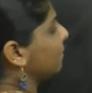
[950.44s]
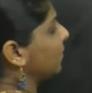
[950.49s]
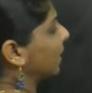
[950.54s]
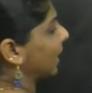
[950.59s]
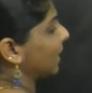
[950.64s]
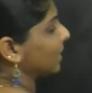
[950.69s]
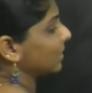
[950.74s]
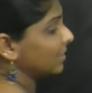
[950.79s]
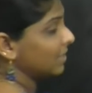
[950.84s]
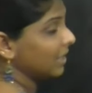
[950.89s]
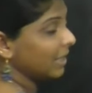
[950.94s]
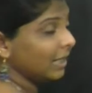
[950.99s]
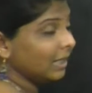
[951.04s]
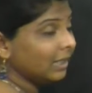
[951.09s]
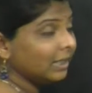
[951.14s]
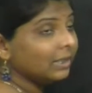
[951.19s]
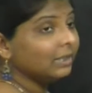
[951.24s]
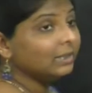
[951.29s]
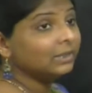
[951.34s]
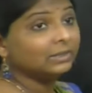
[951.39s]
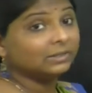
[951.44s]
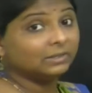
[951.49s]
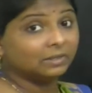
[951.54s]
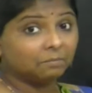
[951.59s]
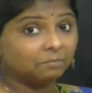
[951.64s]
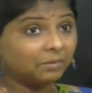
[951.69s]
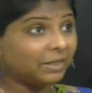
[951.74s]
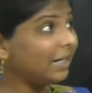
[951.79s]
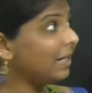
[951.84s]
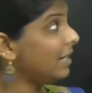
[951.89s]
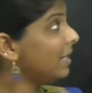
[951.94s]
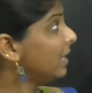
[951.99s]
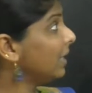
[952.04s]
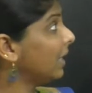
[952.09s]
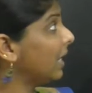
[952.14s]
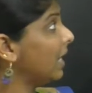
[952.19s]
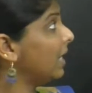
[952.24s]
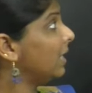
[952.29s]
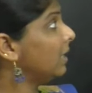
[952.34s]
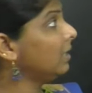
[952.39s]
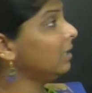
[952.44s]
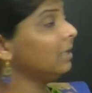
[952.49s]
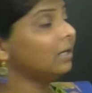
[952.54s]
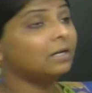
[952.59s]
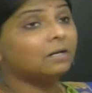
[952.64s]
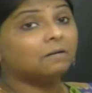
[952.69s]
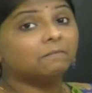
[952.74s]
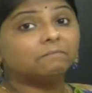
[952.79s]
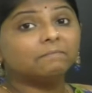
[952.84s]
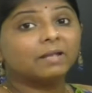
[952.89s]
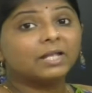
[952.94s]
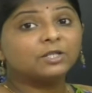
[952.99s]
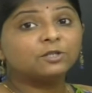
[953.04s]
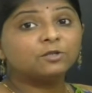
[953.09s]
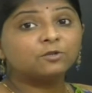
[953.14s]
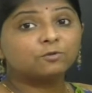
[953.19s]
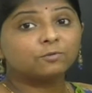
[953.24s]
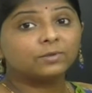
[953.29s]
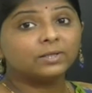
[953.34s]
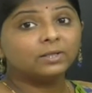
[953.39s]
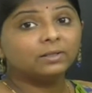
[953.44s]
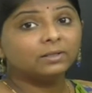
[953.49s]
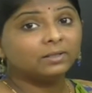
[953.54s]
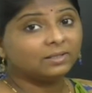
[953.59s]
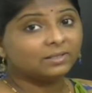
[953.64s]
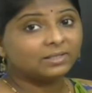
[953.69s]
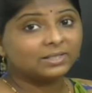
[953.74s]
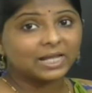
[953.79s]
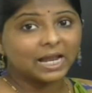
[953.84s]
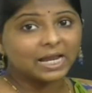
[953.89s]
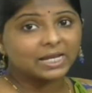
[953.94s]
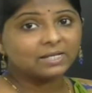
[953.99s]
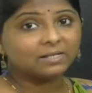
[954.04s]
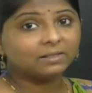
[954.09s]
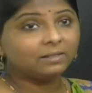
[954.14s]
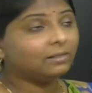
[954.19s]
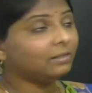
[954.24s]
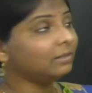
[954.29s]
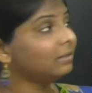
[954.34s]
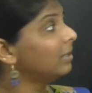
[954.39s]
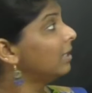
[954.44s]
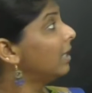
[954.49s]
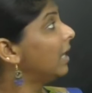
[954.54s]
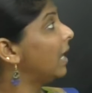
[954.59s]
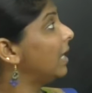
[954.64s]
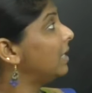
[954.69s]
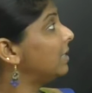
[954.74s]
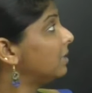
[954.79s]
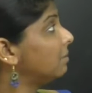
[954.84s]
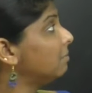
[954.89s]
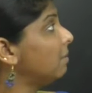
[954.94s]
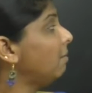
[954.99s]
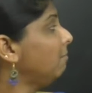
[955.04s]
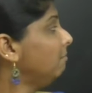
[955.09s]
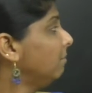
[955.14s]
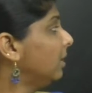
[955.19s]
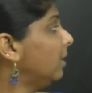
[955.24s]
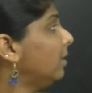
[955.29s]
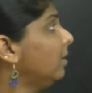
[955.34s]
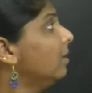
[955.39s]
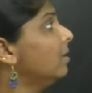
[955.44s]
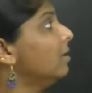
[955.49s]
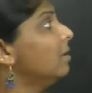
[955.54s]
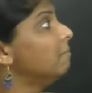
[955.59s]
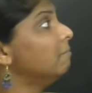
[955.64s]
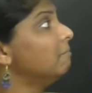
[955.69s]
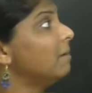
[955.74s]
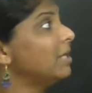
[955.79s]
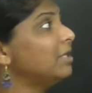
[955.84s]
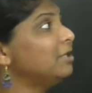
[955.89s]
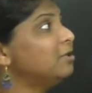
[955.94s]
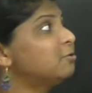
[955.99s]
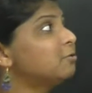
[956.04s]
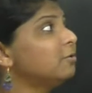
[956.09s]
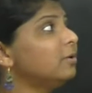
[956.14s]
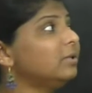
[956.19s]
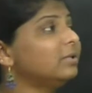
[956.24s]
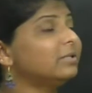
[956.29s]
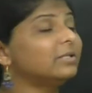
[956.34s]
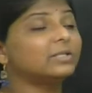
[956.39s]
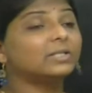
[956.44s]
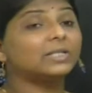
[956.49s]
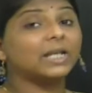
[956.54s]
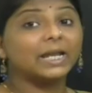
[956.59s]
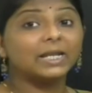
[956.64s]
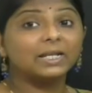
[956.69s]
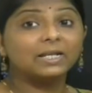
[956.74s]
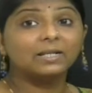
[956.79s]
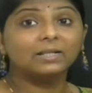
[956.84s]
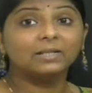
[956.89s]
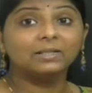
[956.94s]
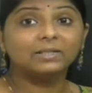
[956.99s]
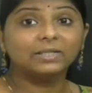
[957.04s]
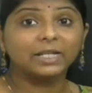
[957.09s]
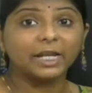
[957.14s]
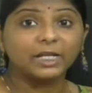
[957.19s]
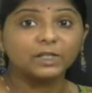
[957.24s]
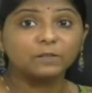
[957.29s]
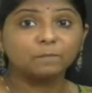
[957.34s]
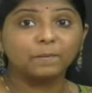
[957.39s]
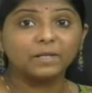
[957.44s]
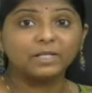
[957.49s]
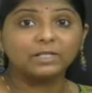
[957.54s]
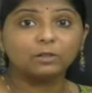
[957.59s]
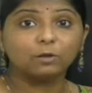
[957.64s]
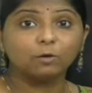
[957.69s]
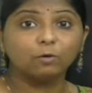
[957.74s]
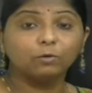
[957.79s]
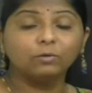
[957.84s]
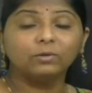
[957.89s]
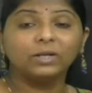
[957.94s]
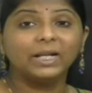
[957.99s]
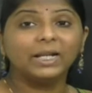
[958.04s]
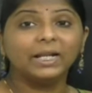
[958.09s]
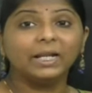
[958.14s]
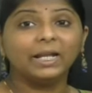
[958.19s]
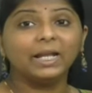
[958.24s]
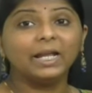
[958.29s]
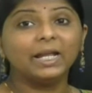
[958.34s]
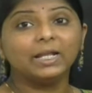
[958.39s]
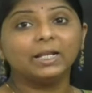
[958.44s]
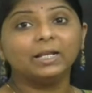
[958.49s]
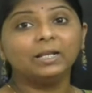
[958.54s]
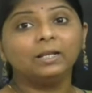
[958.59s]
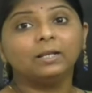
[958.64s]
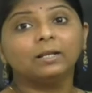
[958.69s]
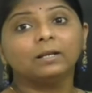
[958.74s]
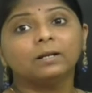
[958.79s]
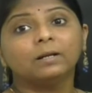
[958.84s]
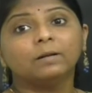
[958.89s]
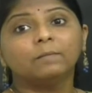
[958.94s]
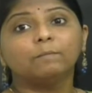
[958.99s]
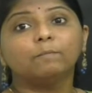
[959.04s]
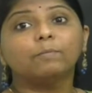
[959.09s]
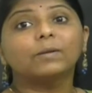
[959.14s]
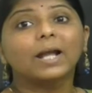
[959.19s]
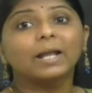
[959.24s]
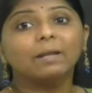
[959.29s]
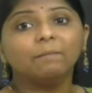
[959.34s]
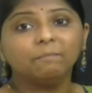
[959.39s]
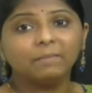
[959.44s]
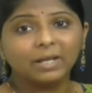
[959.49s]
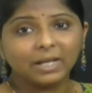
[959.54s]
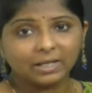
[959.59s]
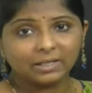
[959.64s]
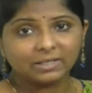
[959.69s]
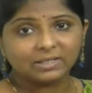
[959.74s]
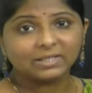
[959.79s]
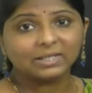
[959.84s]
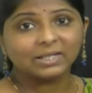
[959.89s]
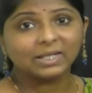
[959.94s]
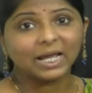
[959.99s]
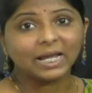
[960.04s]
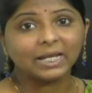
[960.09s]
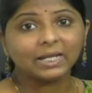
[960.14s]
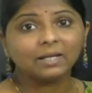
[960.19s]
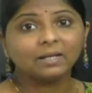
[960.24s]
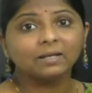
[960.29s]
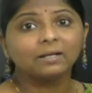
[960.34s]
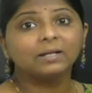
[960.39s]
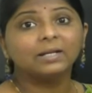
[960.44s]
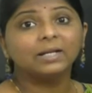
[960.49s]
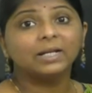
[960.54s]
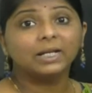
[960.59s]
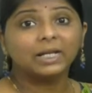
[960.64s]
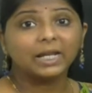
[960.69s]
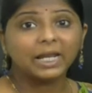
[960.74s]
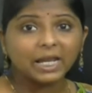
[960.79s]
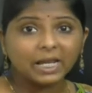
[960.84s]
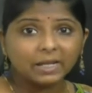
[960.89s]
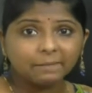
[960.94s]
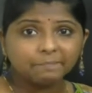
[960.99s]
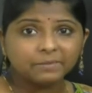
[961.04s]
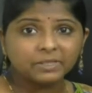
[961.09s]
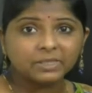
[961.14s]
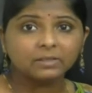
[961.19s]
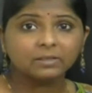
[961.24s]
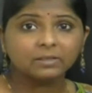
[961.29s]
we can see the bleeding in menstrual cycle. And remember, menstrual cycle takes place only in primates like apes,